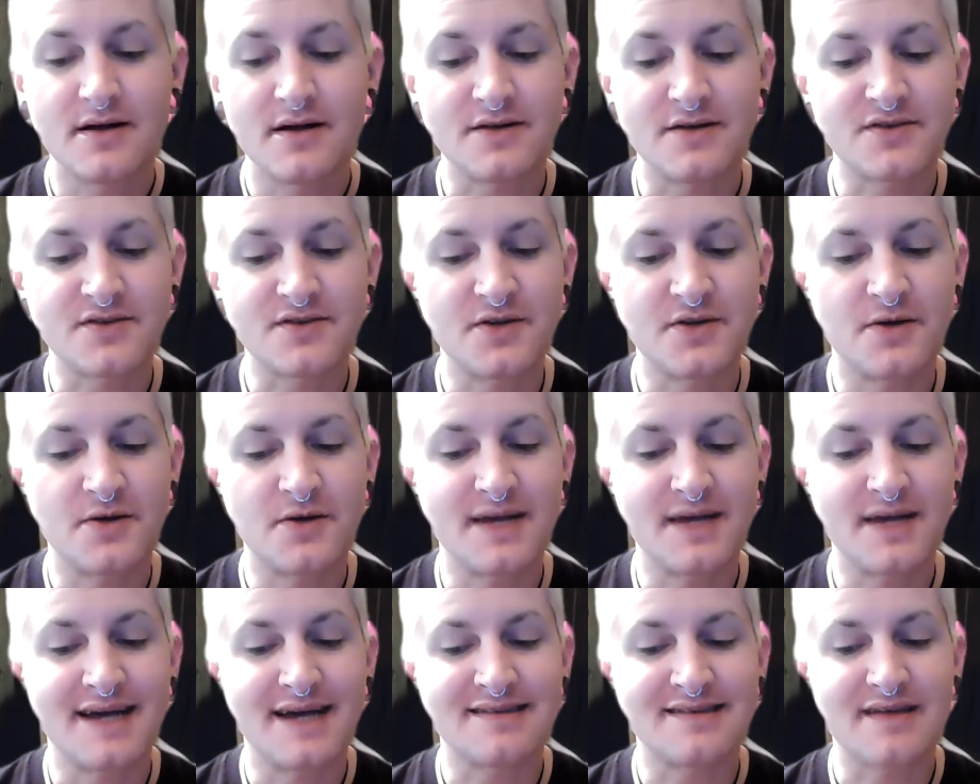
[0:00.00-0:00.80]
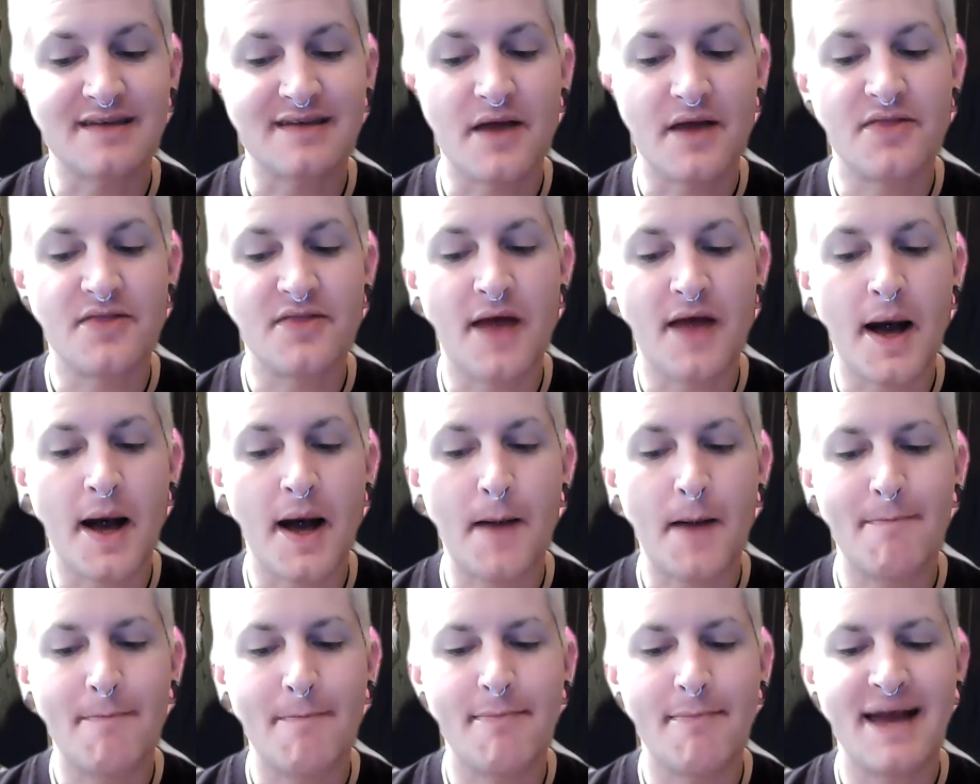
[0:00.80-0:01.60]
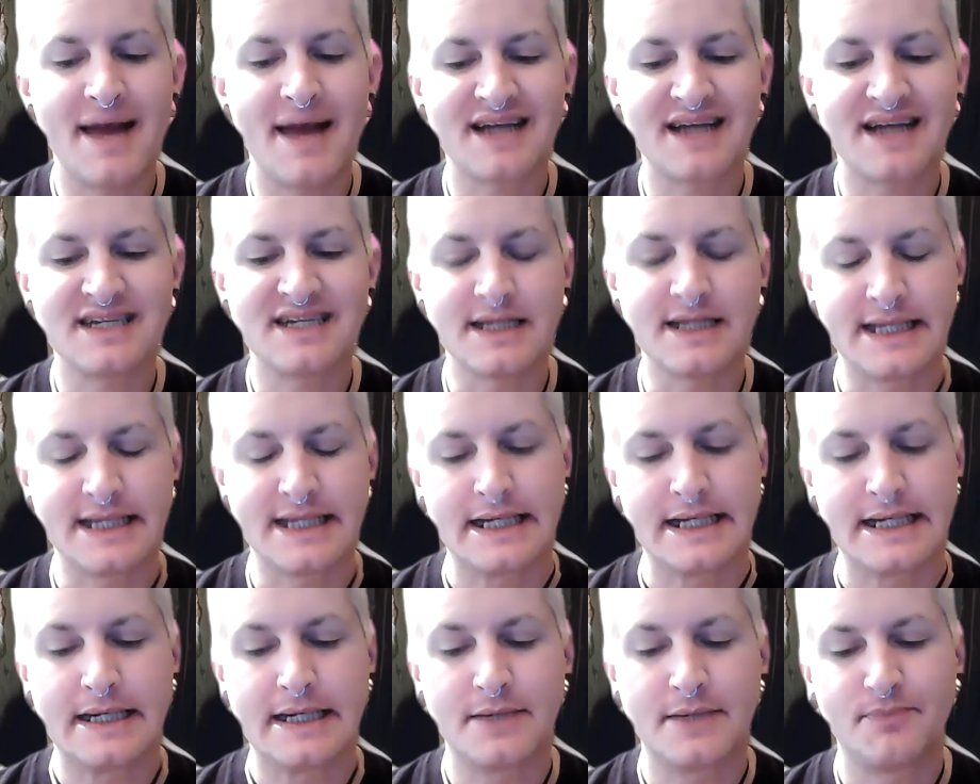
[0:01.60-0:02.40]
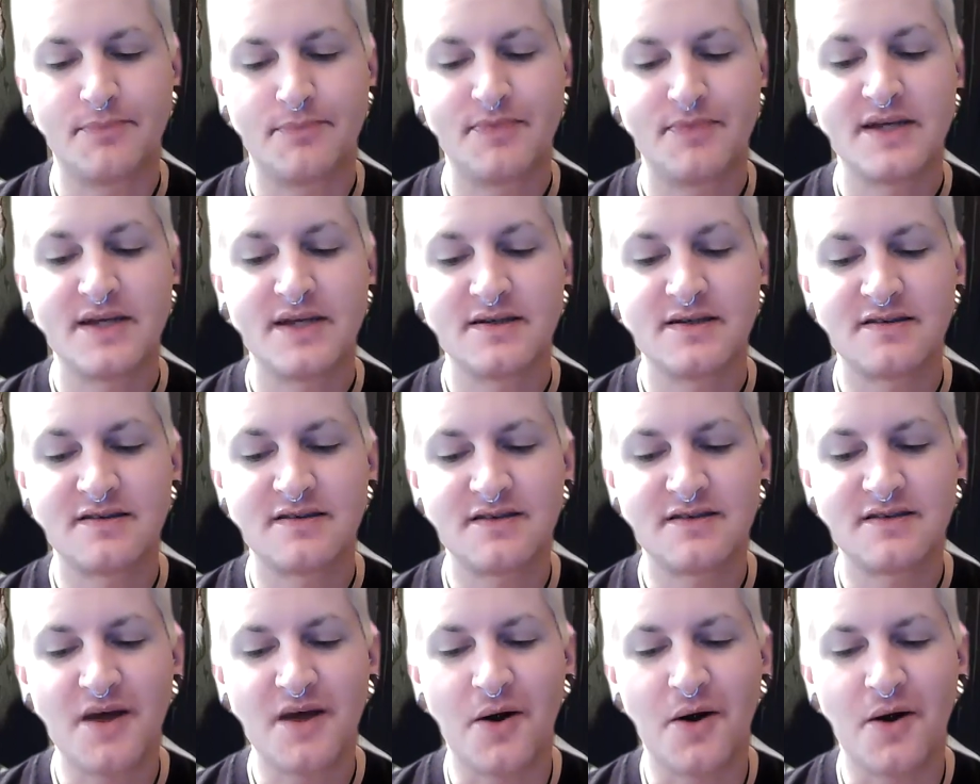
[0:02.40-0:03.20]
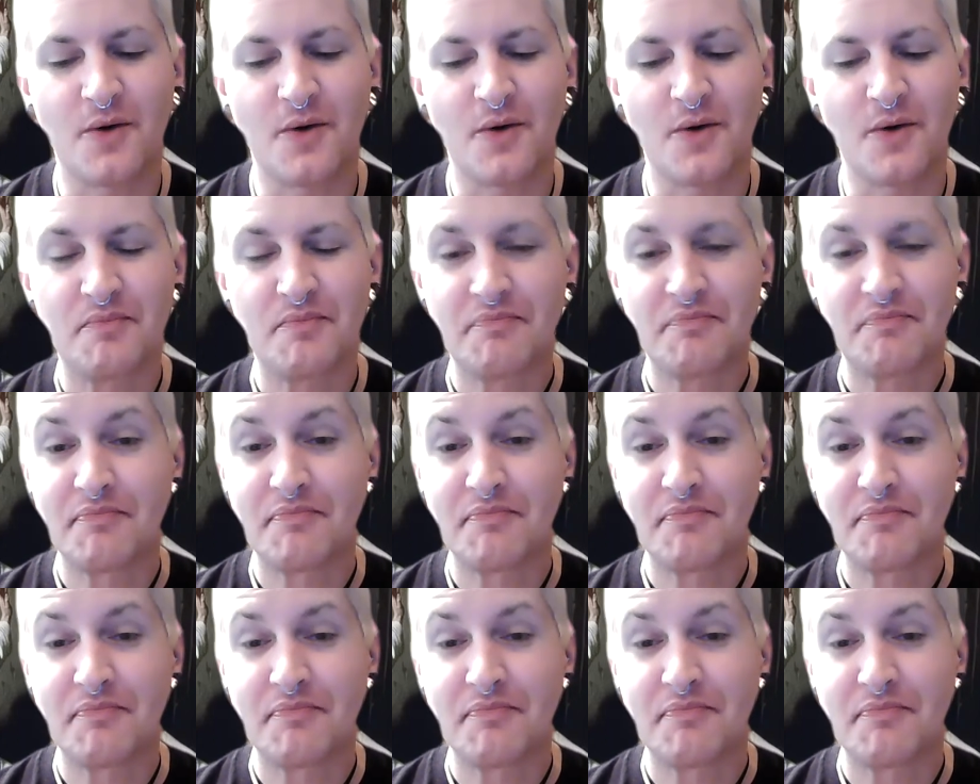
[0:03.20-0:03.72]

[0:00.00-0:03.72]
also known as the Magdalene. So